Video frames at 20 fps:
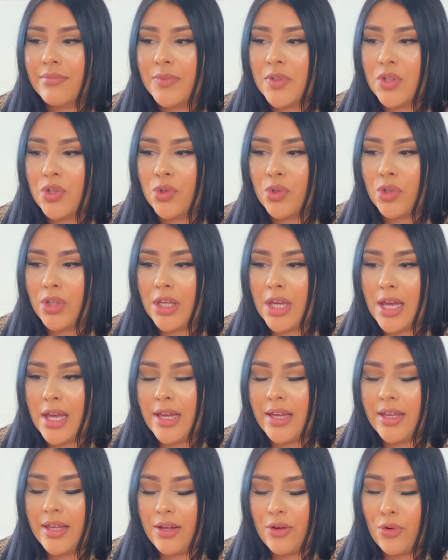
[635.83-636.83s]
so
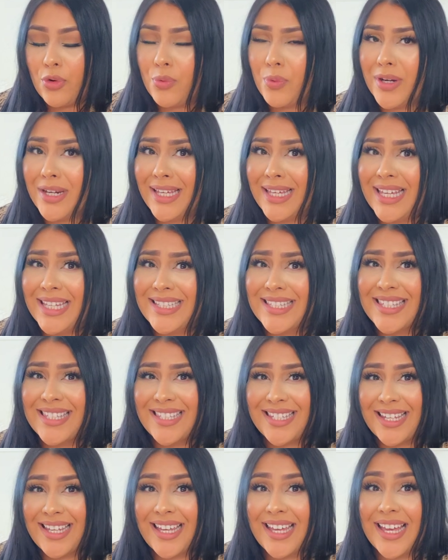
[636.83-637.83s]
yeah or when I get
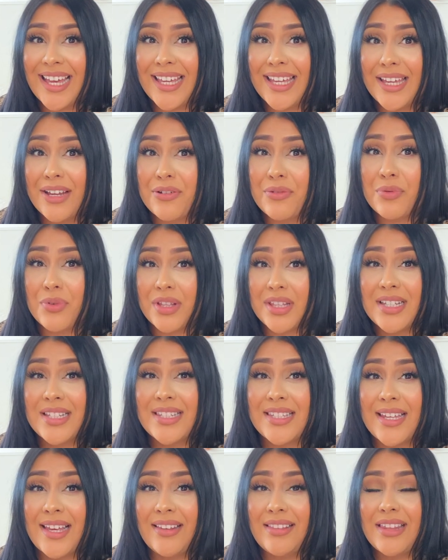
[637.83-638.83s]
sick I get really
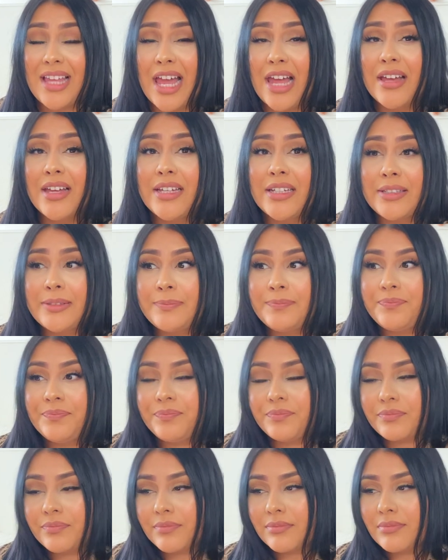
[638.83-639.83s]
sick that
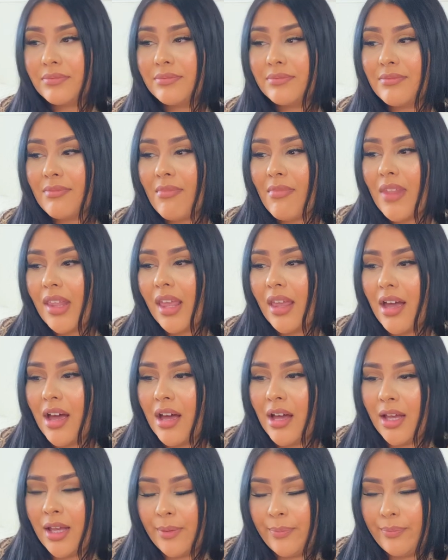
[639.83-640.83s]

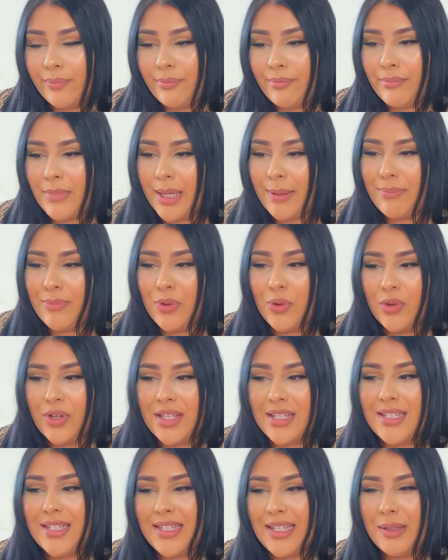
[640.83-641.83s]
um, my
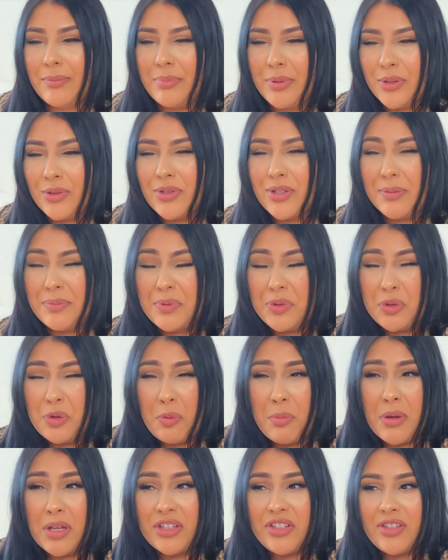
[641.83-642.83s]
mucus like builds up so
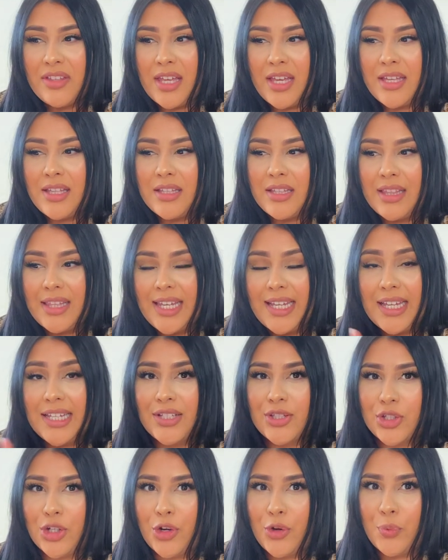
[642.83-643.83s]
much that it, like I
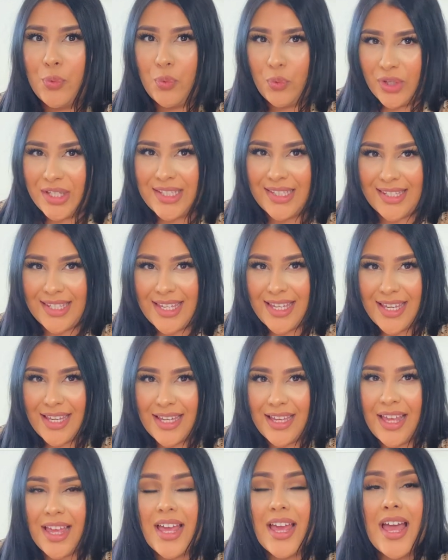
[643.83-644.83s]
start wheezing.